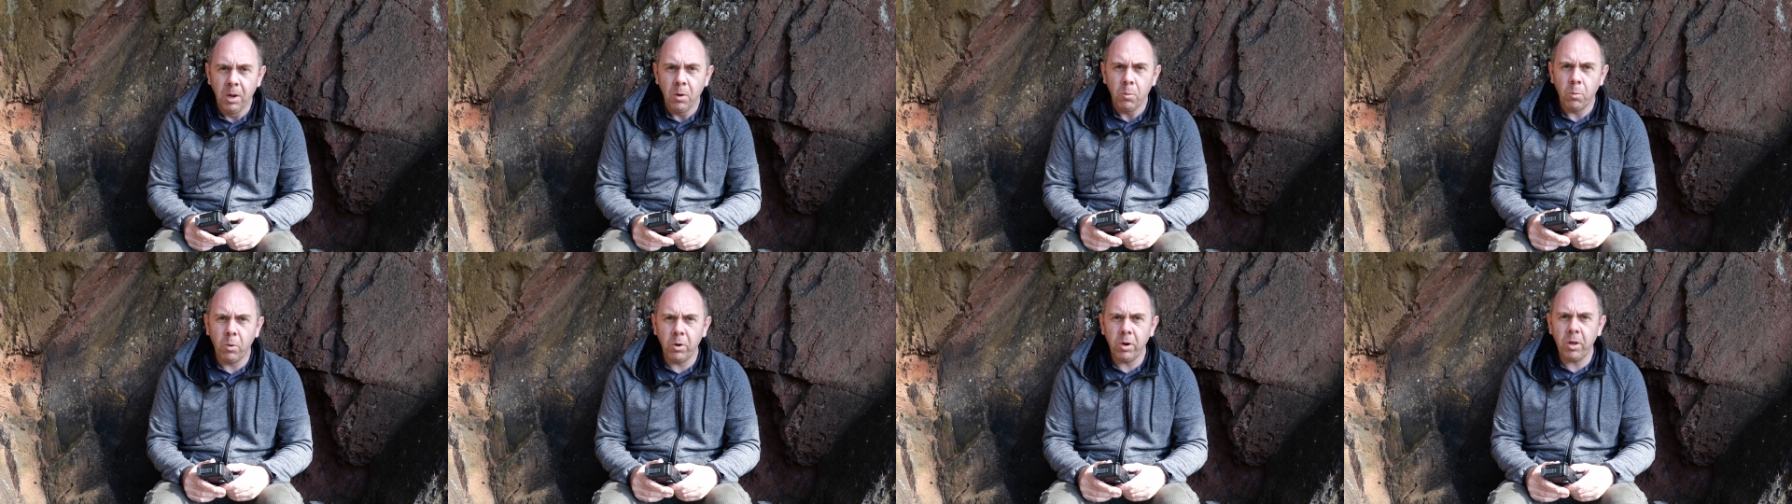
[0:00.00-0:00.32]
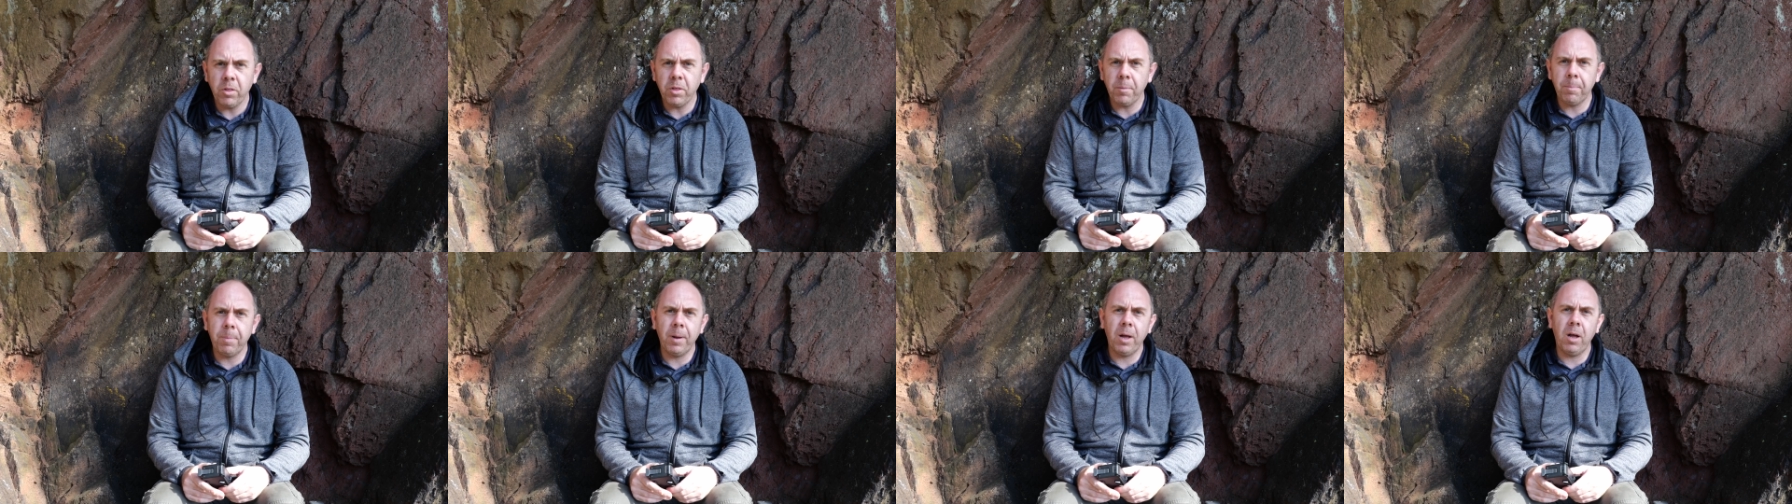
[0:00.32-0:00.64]
One
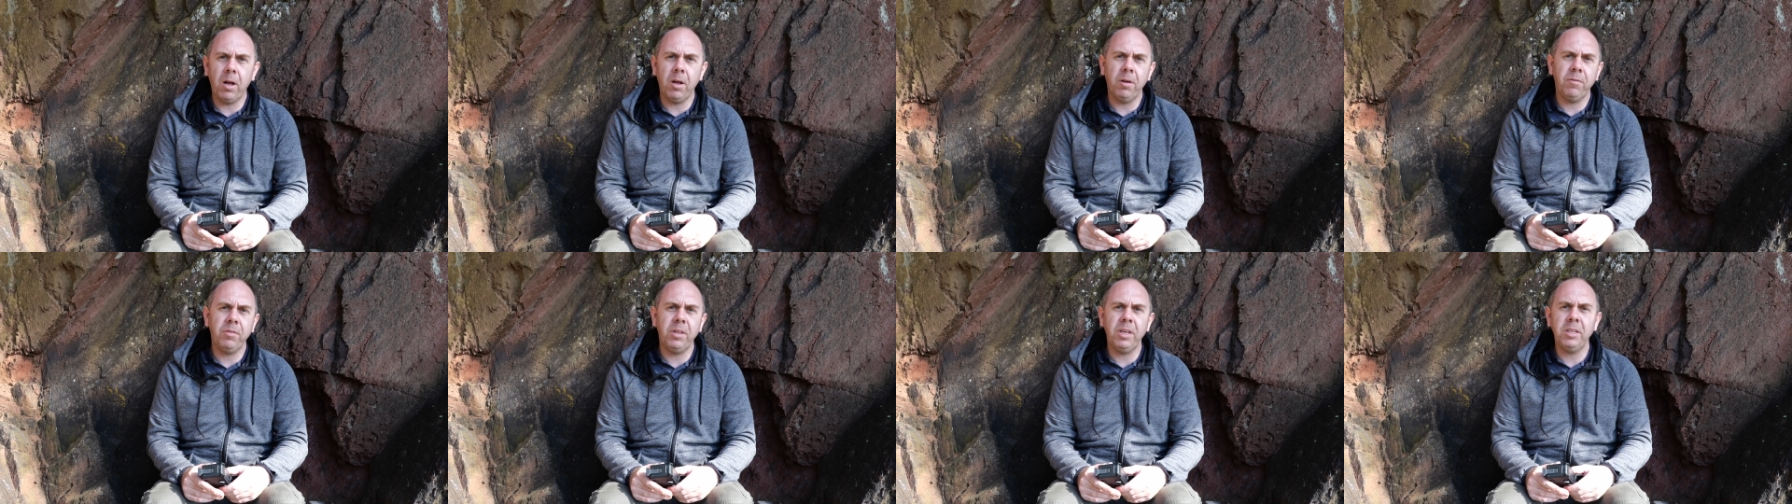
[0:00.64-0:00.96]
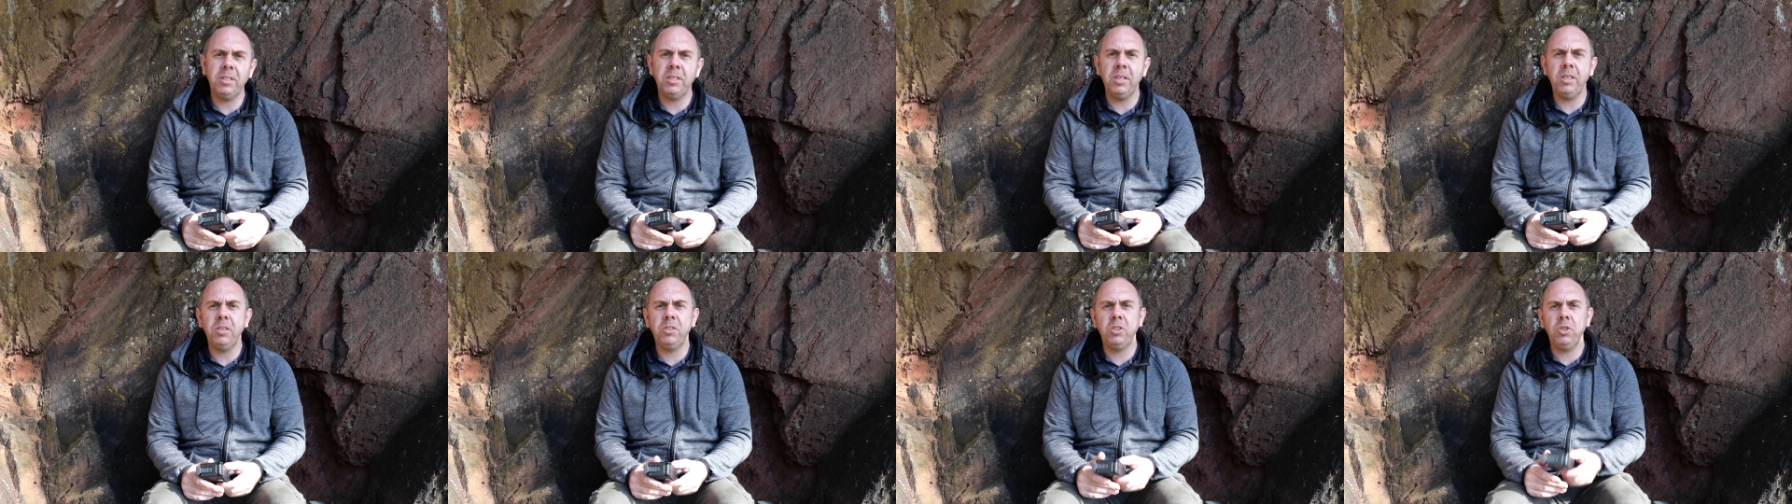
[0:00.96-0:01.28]
other part of
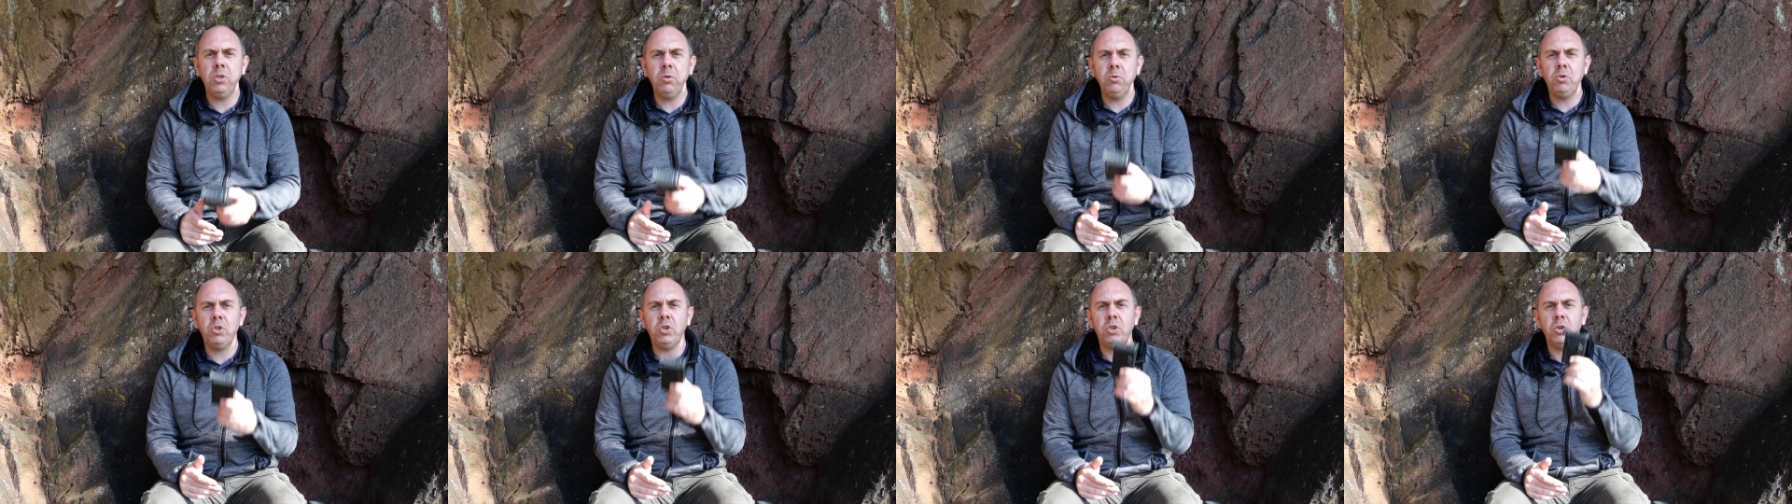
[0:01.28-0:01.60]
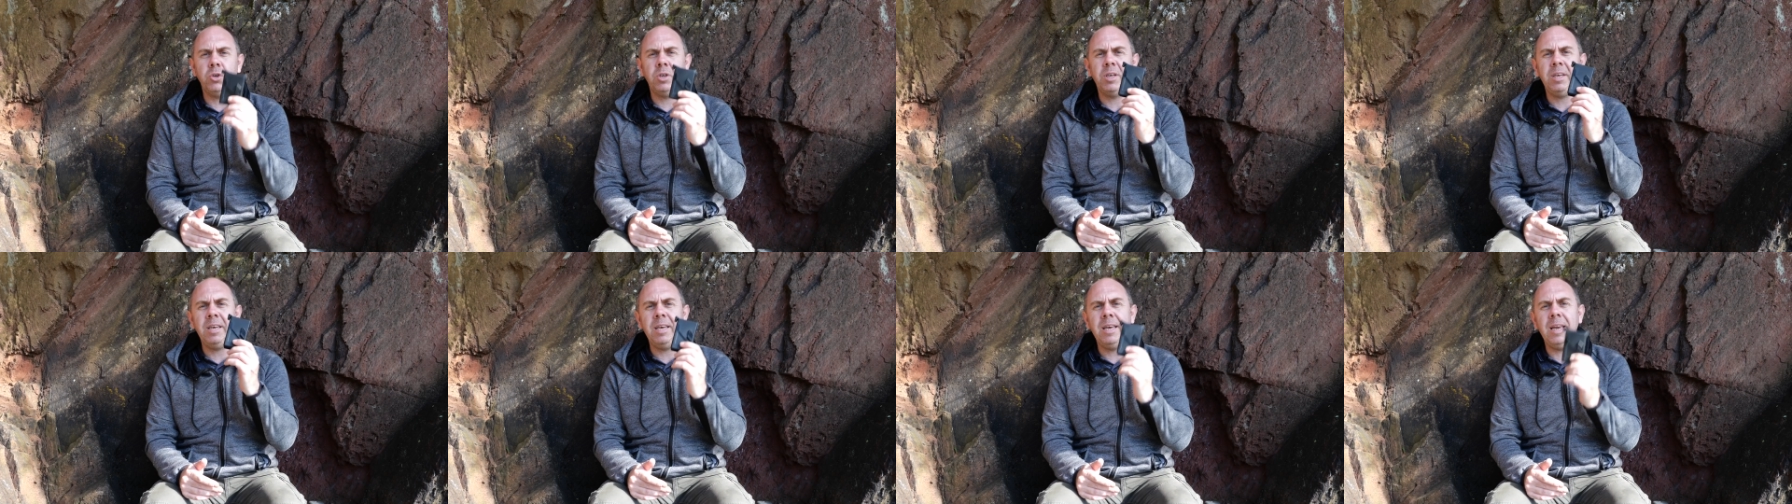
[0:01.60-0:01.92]
this is you
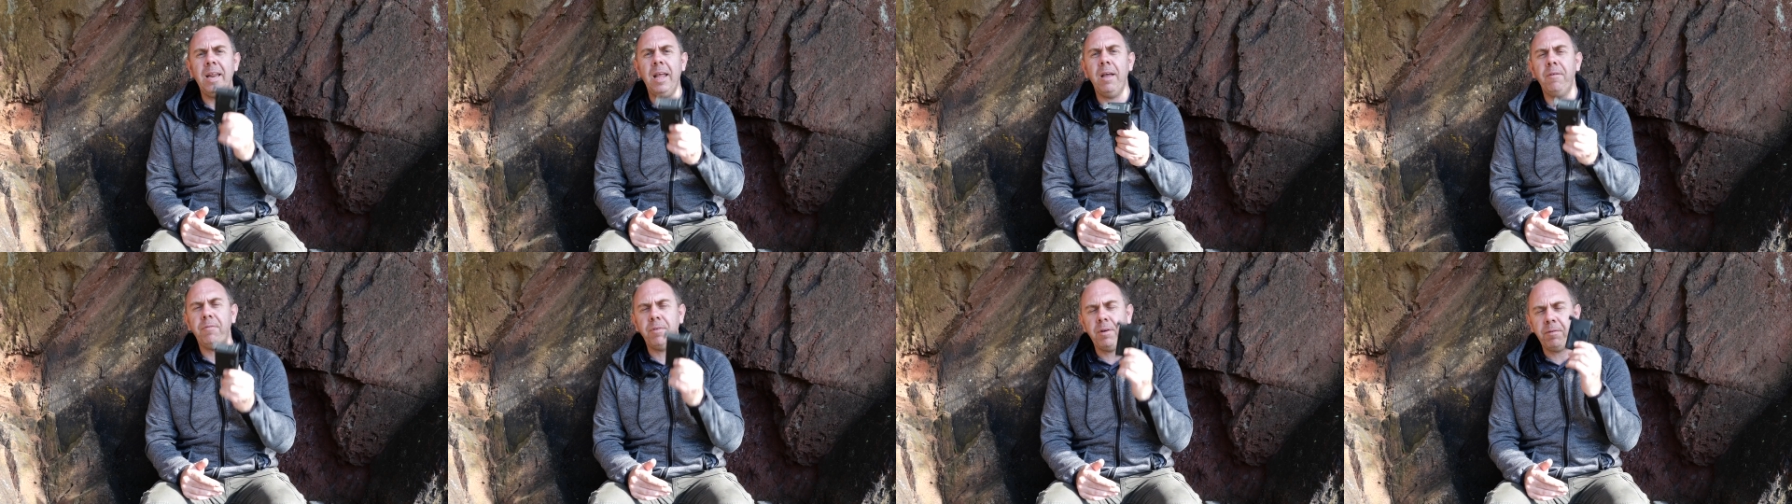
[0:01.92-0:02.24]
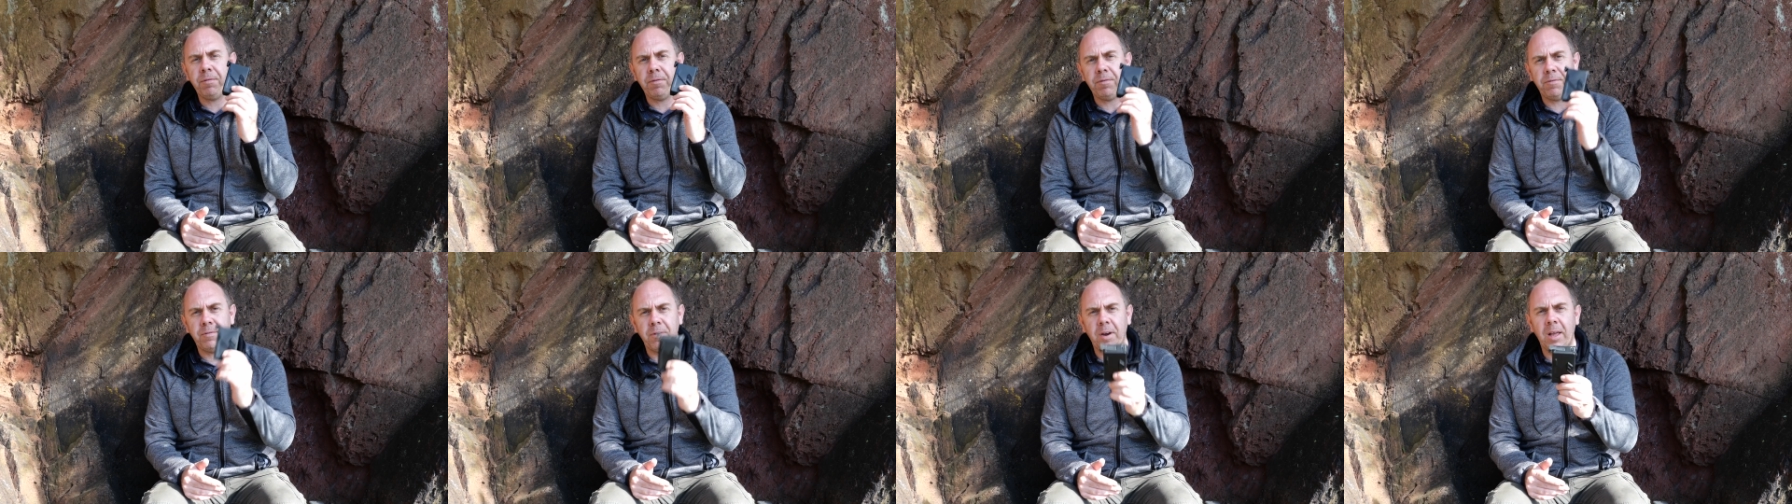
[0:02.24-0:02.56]
should never
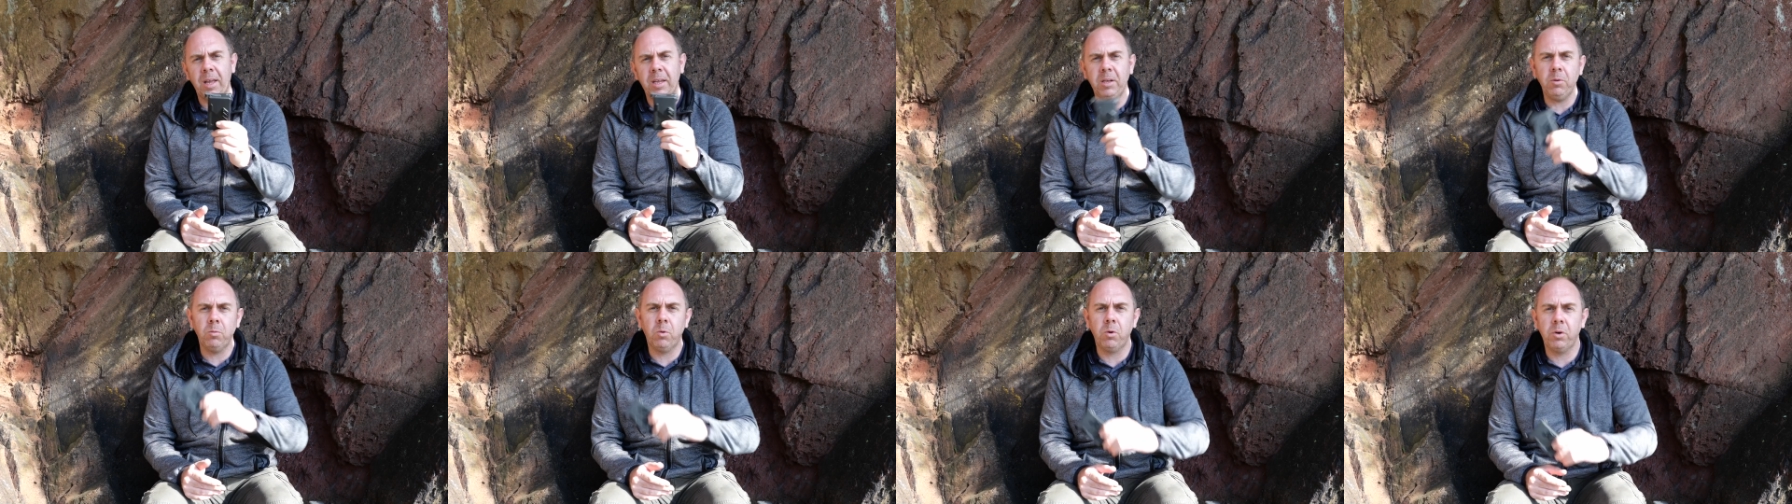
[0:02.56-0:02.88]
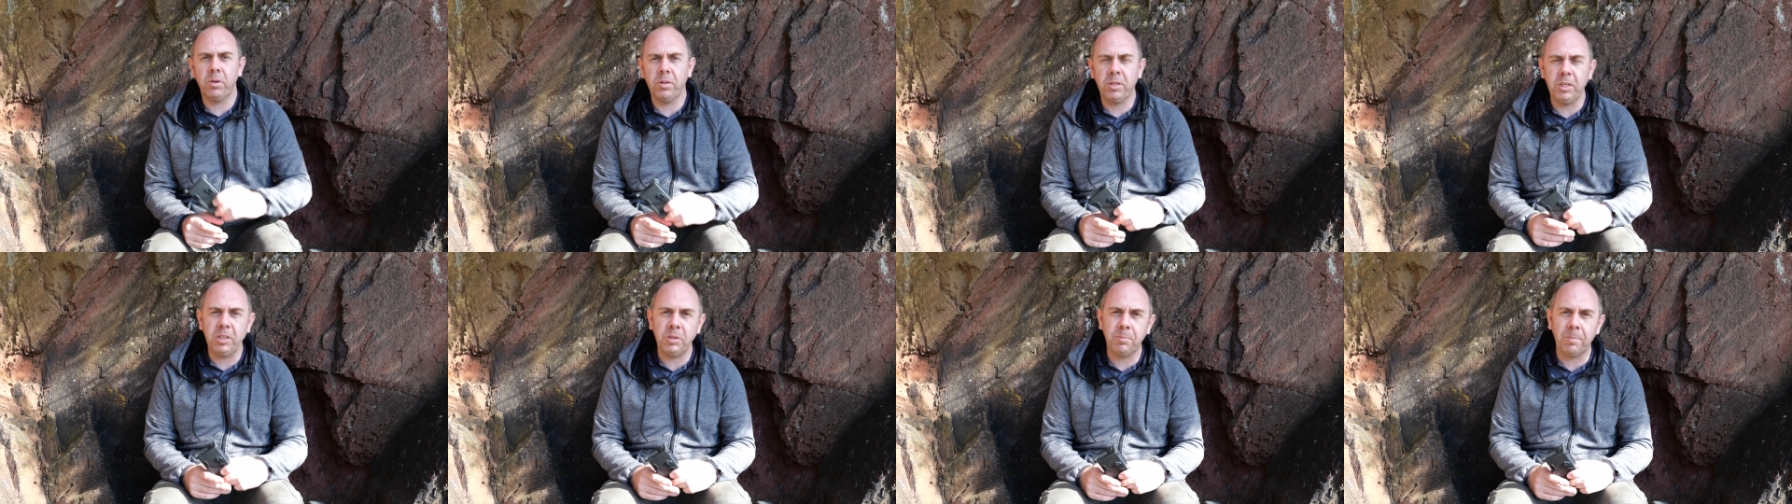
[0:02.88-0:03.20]
fly
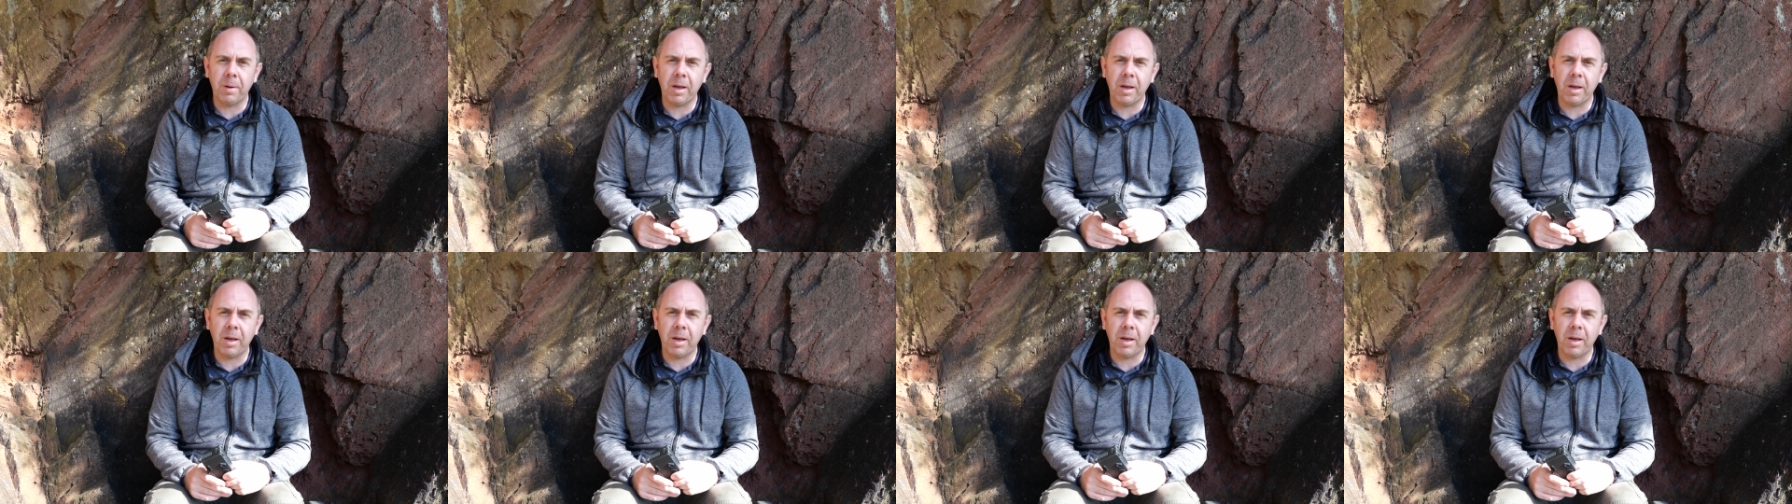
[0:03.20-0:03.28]
one of these